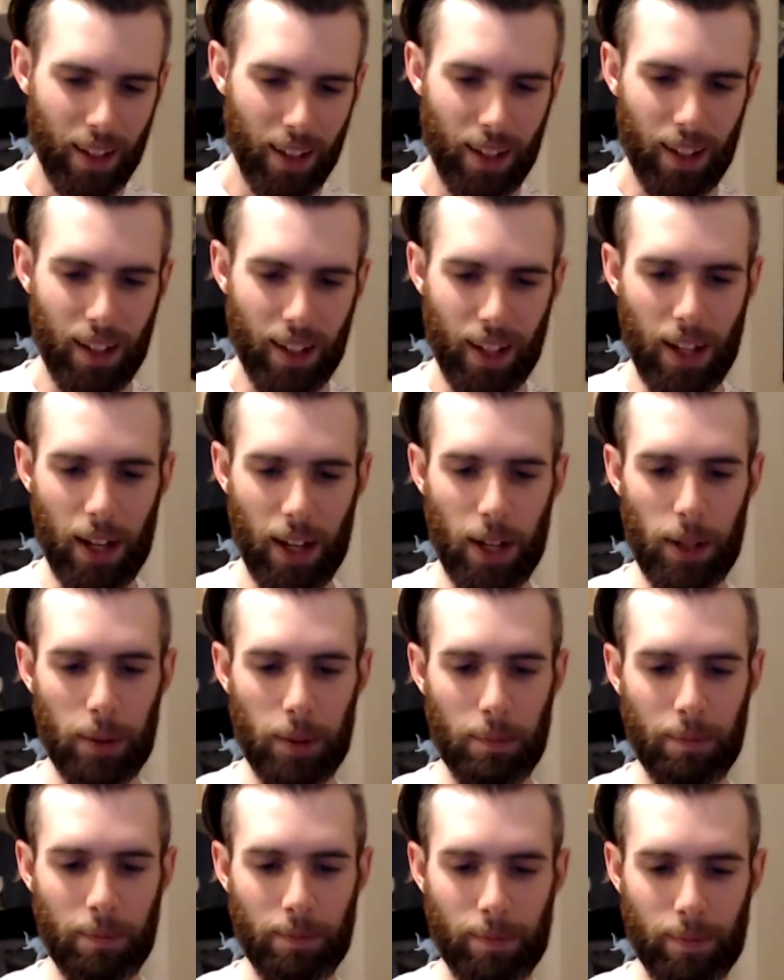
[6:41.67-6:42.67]

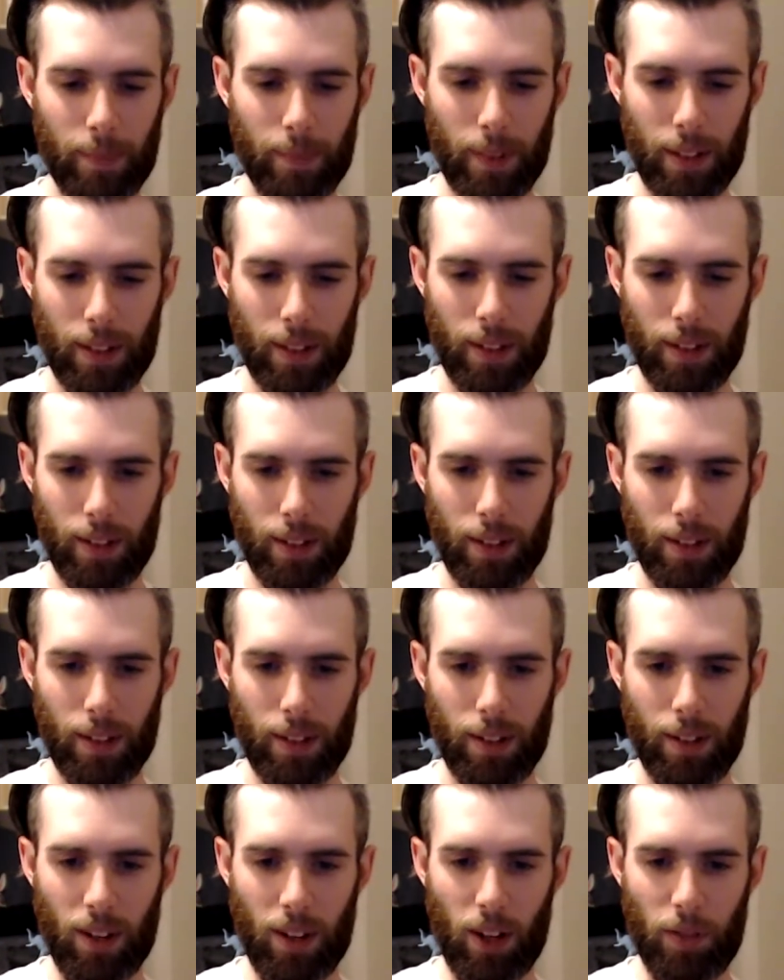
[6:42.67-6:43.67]
Off
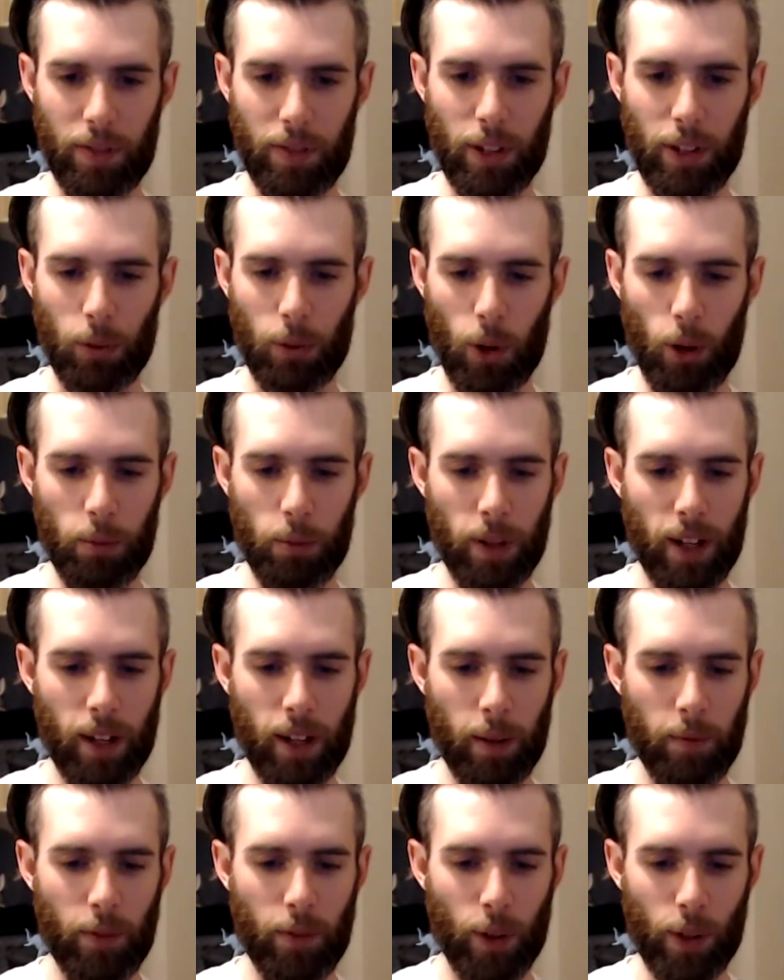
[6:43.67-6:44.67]
the
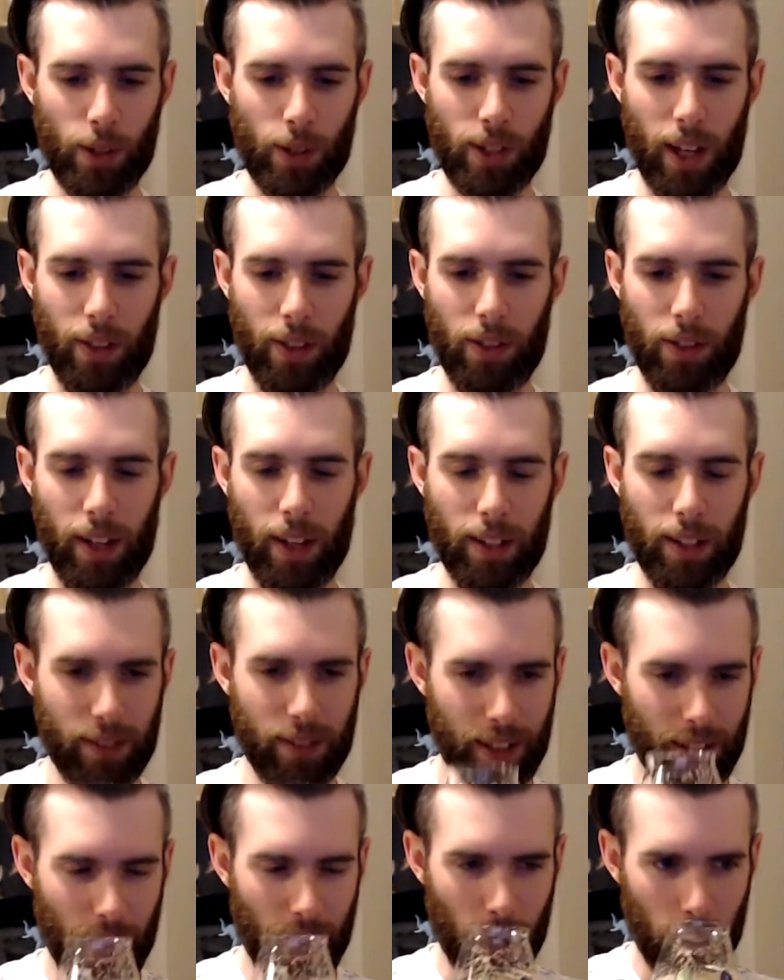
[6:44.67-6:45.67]
aroma at first, I thought,
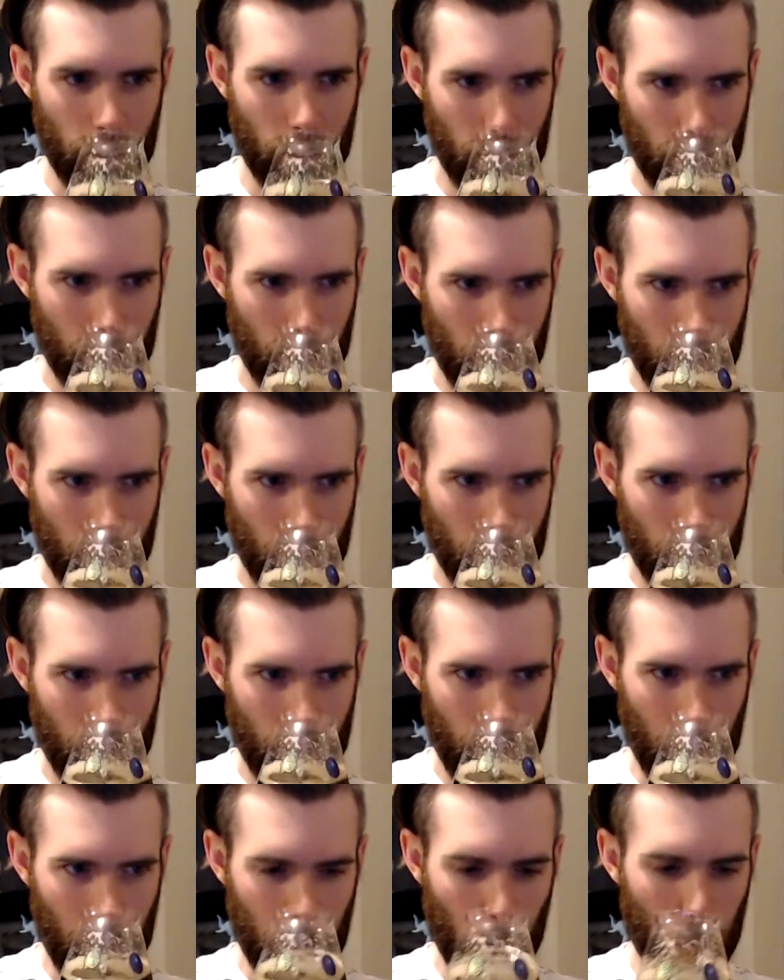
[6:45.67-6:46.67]
you know,
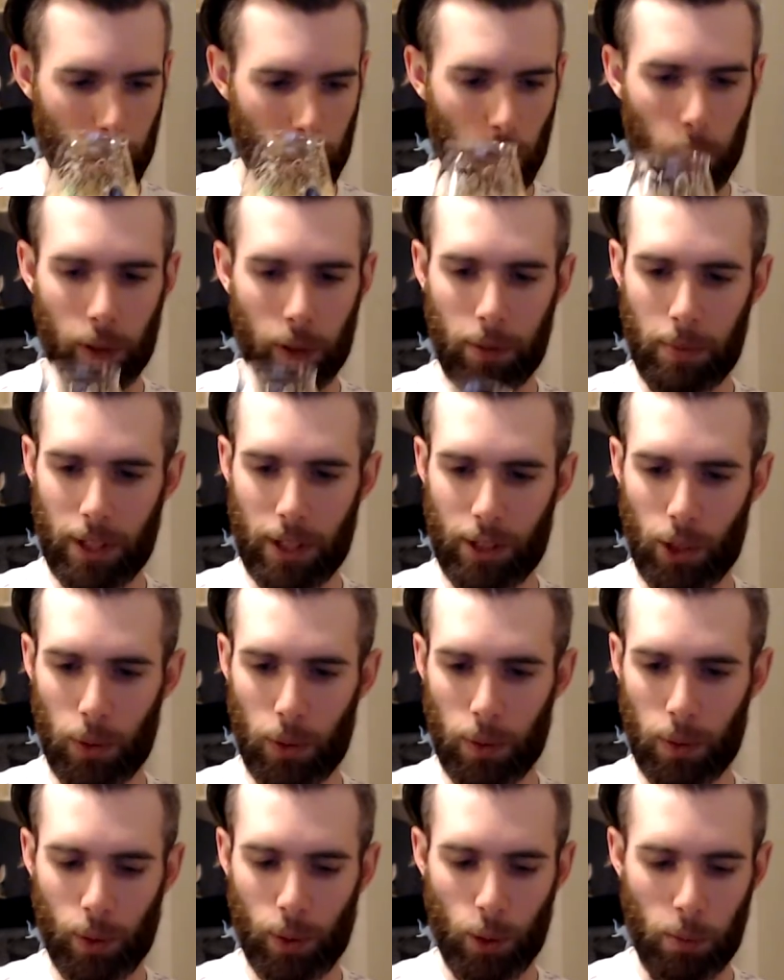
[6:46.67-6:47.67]
I was hoping it wouldn't be
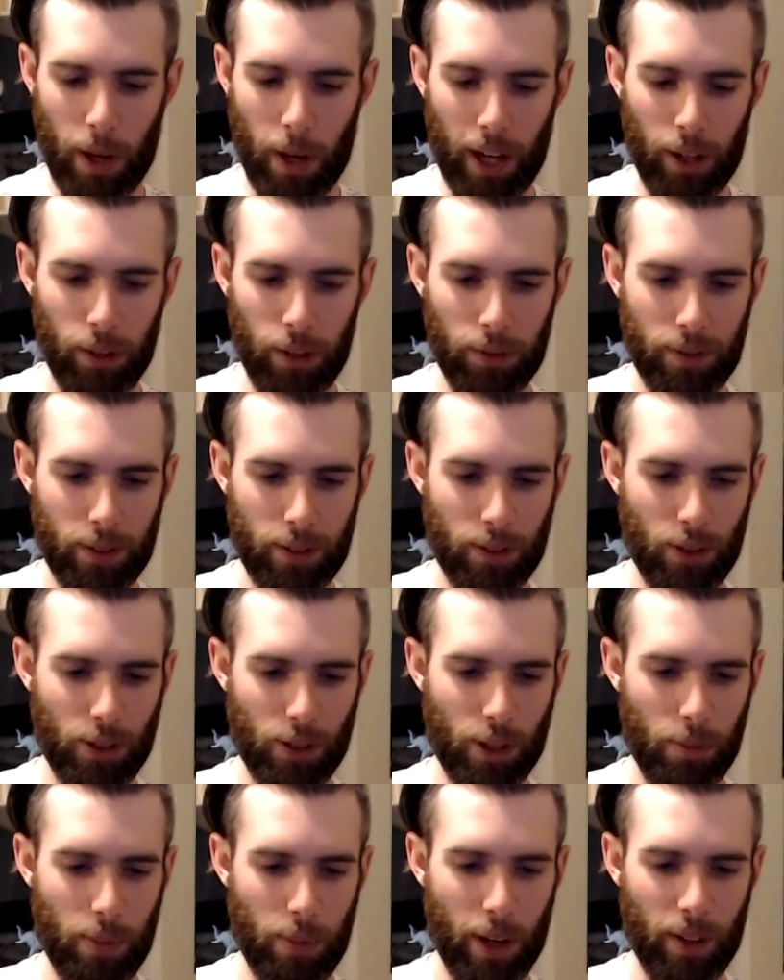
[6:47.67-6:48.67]
too mild,
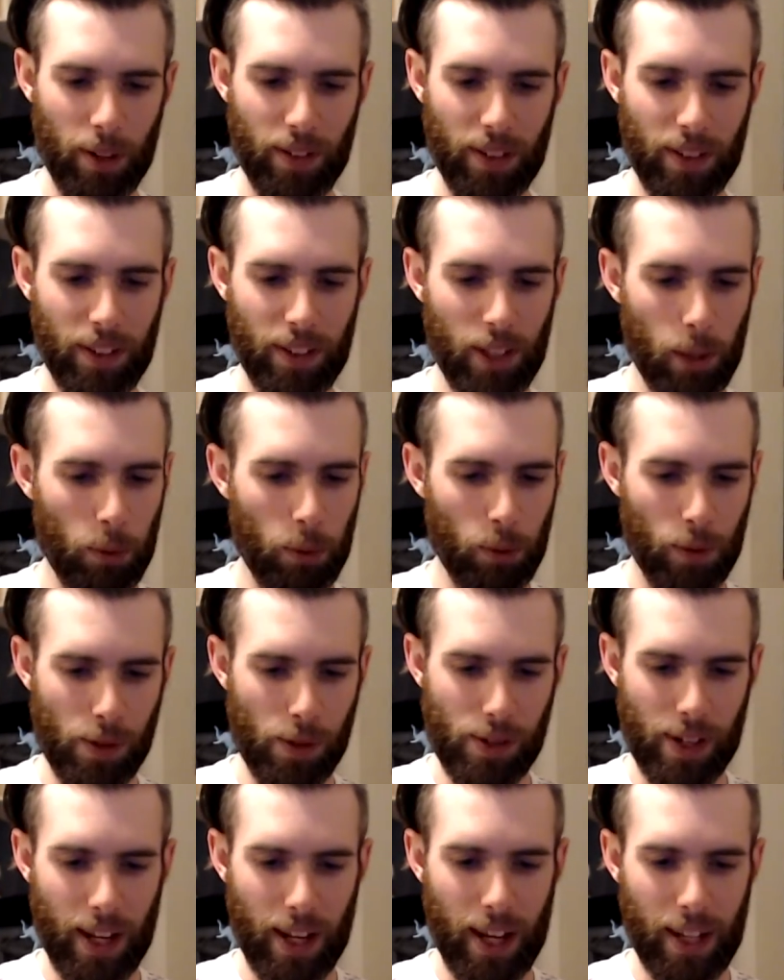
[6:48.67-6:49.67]
just compared to the double
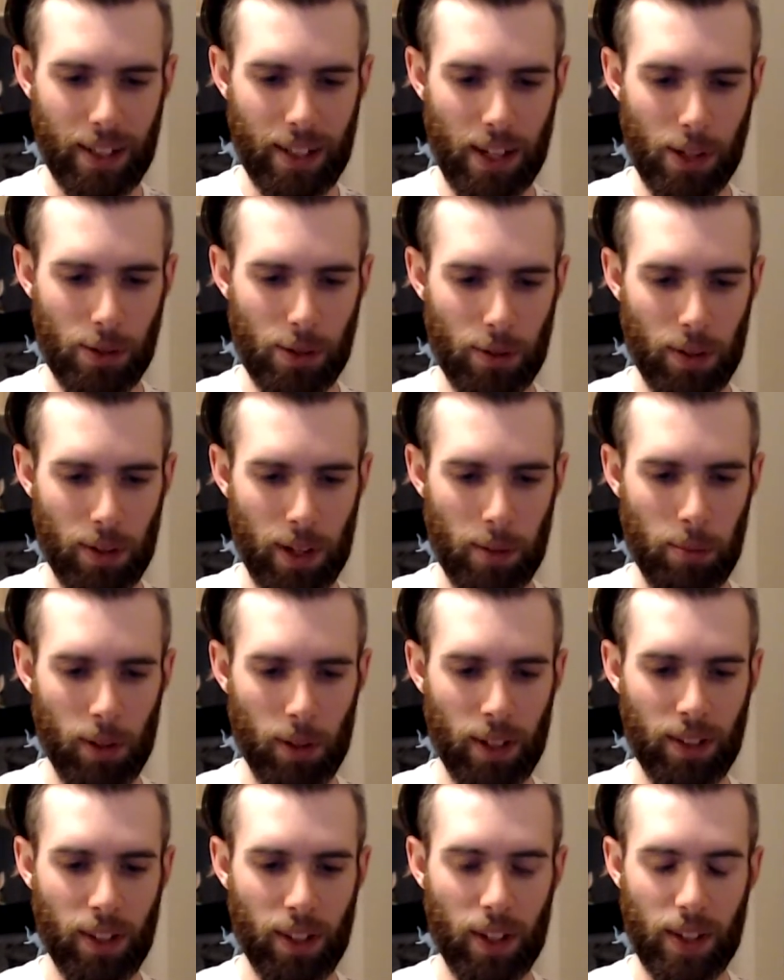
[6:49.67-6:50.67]
version I had yesterday.
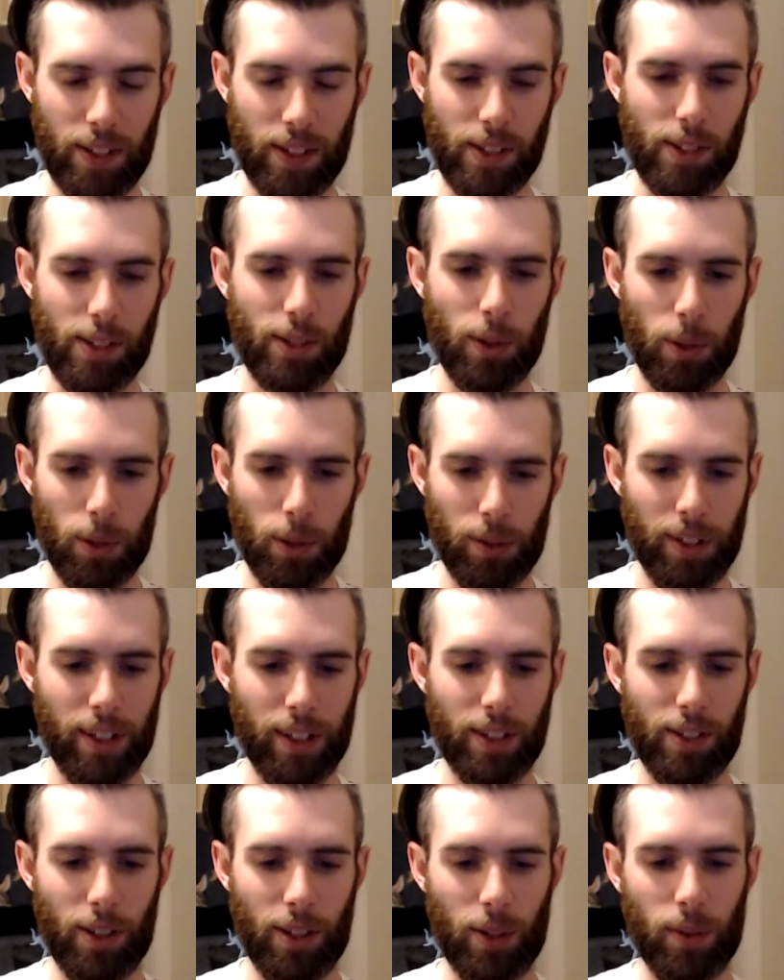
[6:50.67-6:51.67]
But no, this is still holding
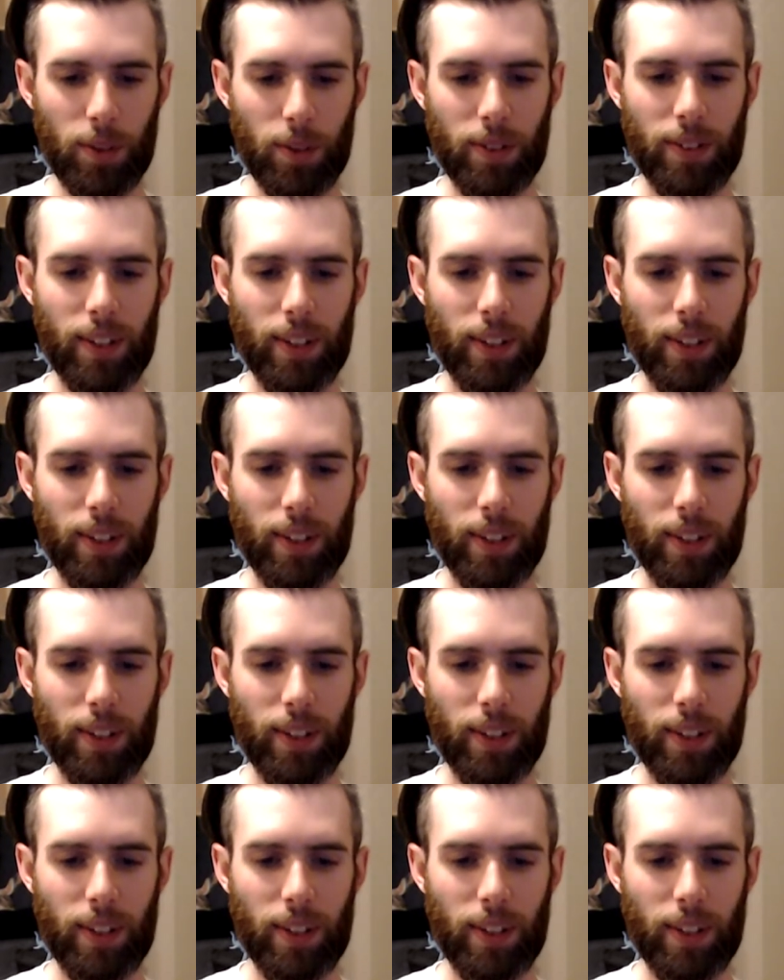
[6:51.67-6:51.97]
its own.